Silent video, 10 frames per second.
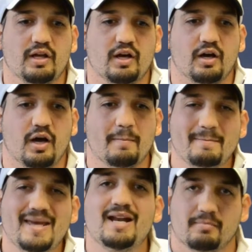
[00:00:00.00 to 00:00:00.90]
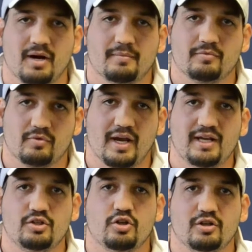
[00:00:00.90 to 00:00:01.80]
a minimum,
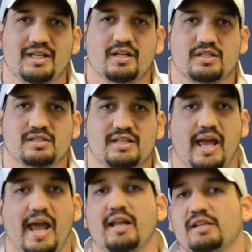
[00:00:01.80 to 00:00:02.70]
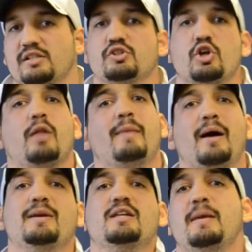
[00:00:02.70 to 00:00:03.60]
right? You don't need it to say, hey, listen, it's all
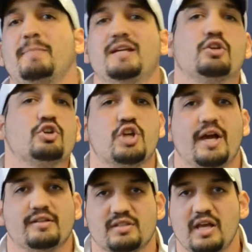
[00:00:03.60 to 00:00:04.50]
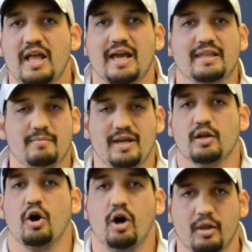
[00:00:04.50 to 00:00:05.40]
about me, and they beat their chest and they make
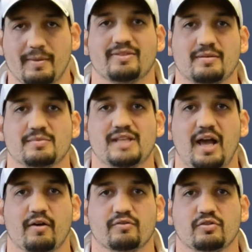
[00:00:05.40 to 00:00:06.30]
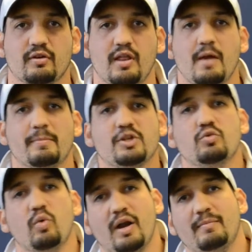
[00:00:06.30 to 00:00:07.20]
it all about themselves. But you
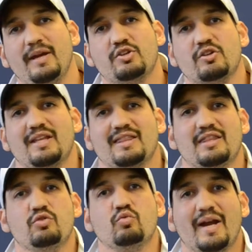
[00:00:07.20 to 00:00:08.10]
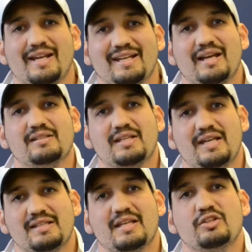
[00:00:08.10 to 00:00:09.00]
want to make sure that you recognize the
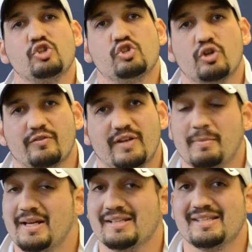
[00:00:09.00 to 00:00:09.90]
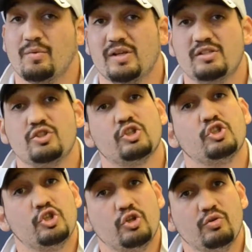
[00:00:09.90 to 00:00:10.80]
kids that deserved it, because it wasn't just
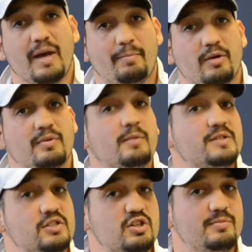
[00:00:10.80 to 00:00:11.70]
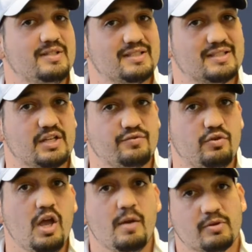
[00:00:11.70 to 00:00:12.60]
you that put them in a position to be
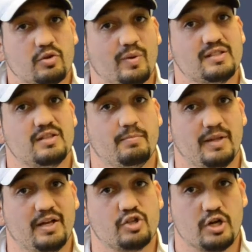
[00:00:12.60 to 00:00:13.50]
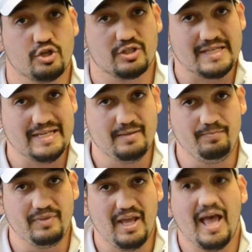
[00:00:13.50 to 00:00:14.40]
successful, but the rest of the players on your
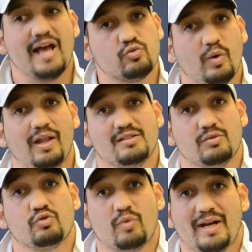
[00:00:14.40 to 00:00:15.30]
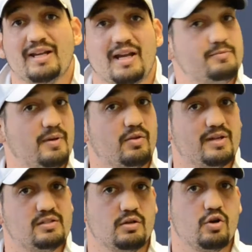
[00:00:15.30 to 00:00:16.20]
team, as well as it was recognized by the
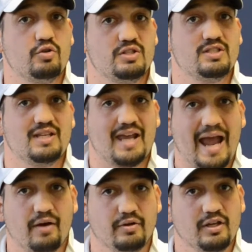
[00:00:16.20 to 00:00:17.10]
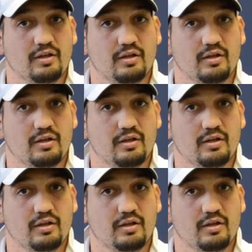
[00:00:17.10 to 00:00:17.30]
rest of the coaches in the county.